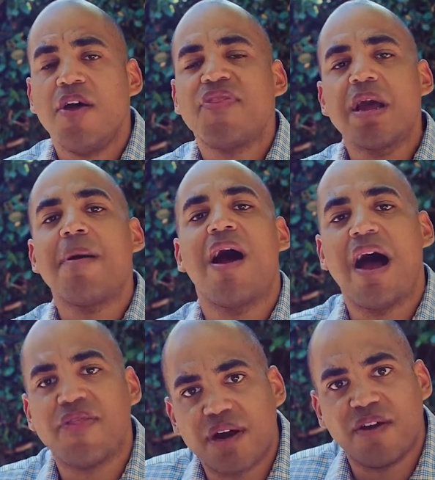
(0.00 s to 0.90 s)
Think about
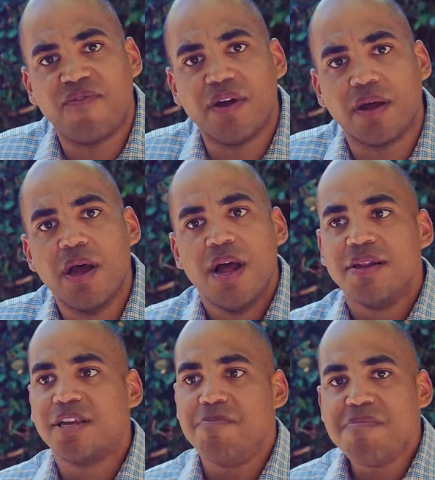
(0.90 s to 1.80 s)
how they're going to feel. To